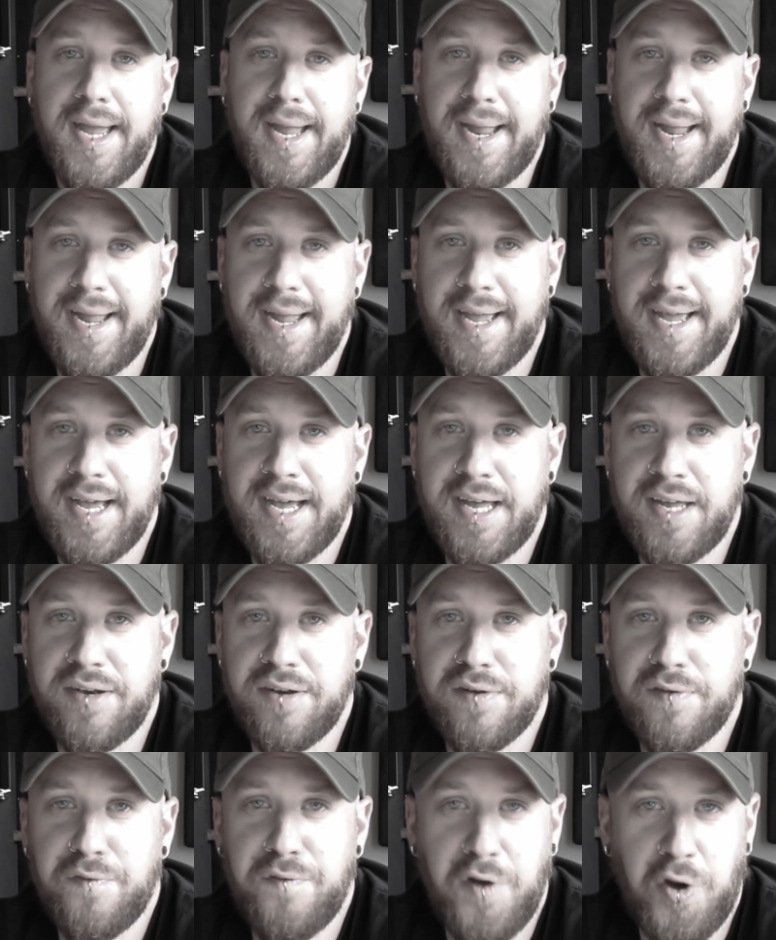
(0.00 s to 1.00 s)

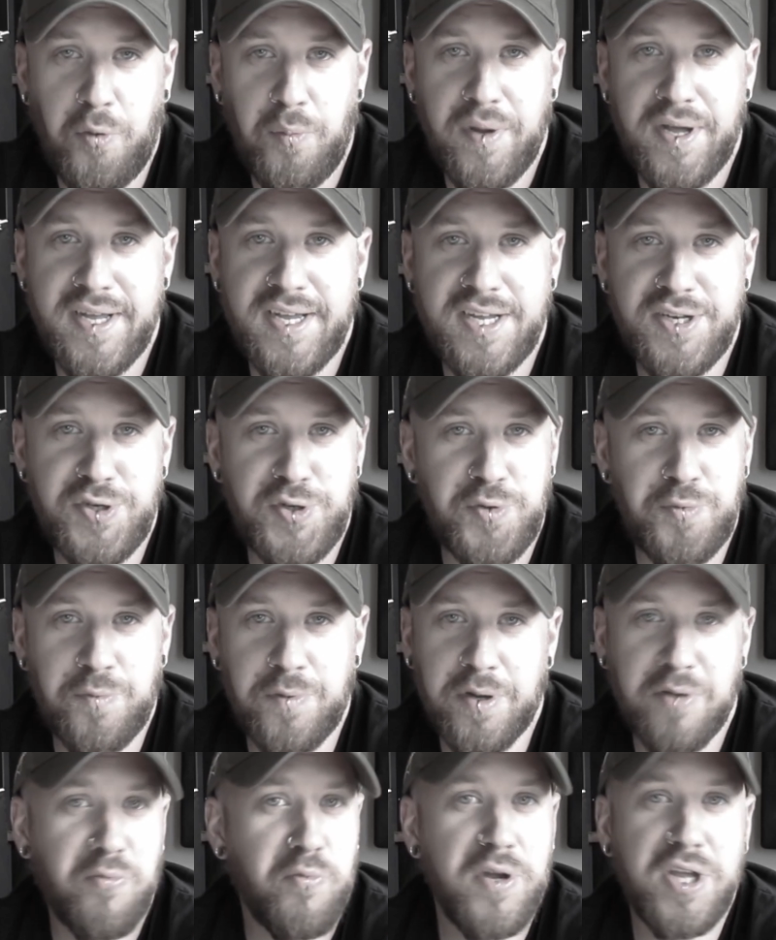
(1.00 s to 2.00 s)
and film it and do
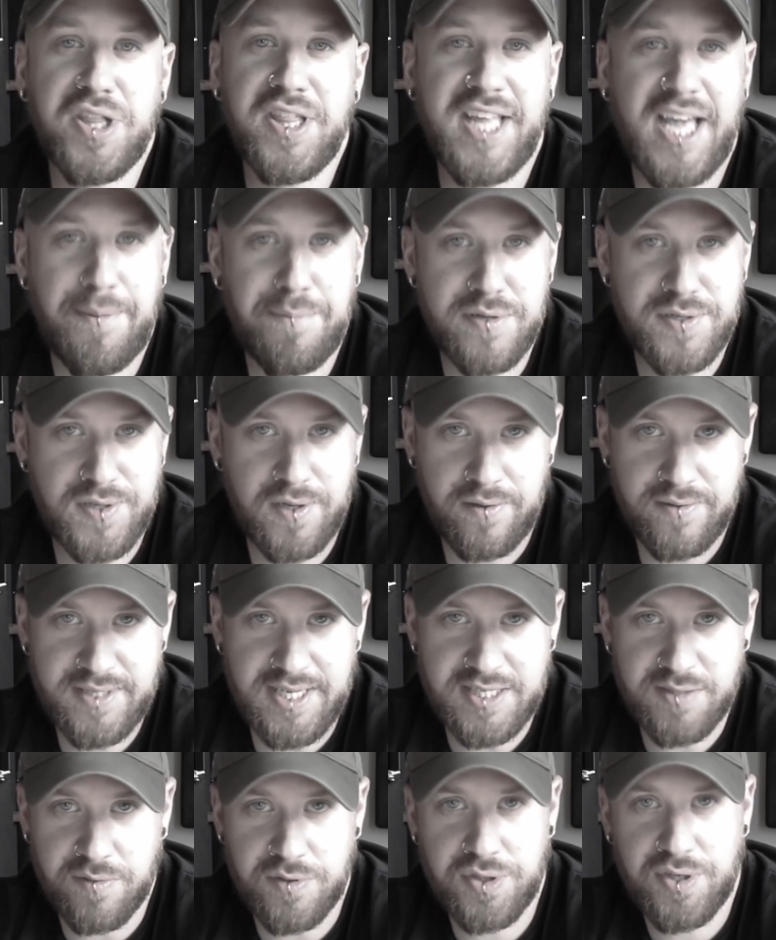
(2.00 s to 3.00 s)
like weekly episodes as we're